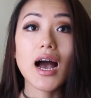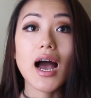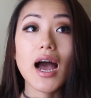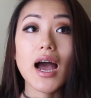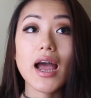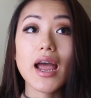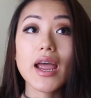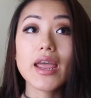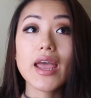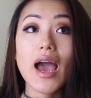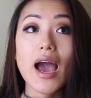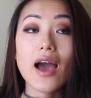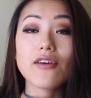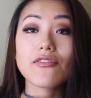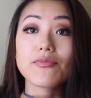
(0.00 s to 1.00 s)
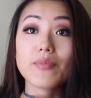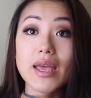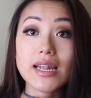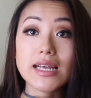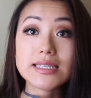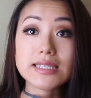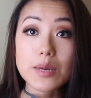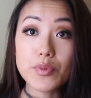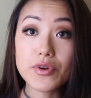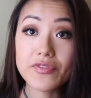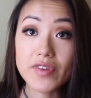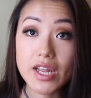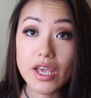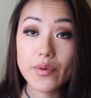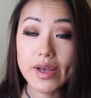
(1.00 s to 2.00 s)
I have made a
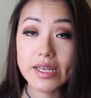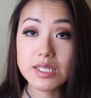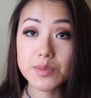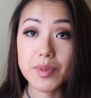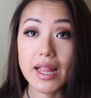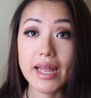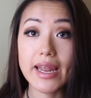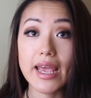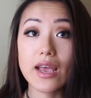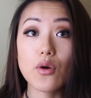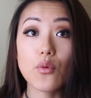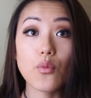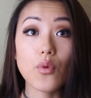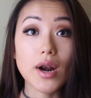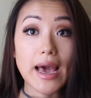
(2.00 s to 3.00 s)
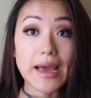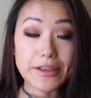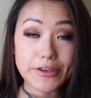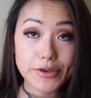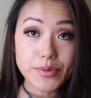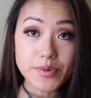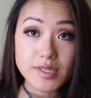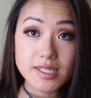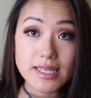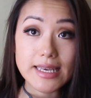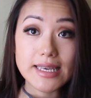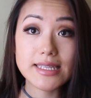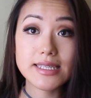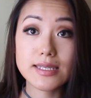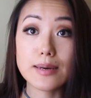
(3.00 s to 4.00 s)
separate video explaining what I use.
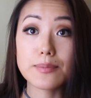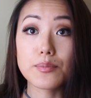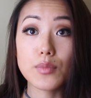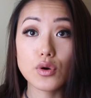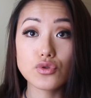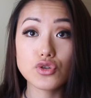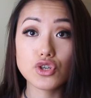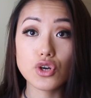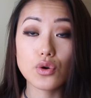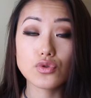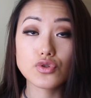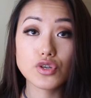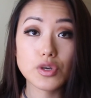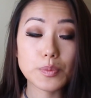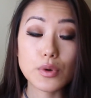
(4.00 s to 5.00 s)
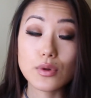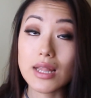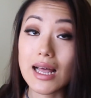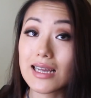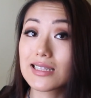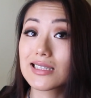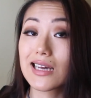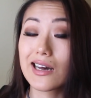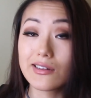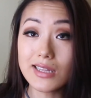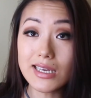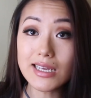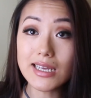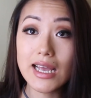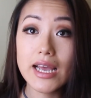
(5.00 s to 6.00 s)
It's a Mojo triple line
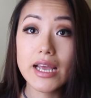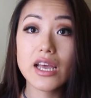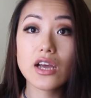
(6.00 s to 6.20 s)
dialing.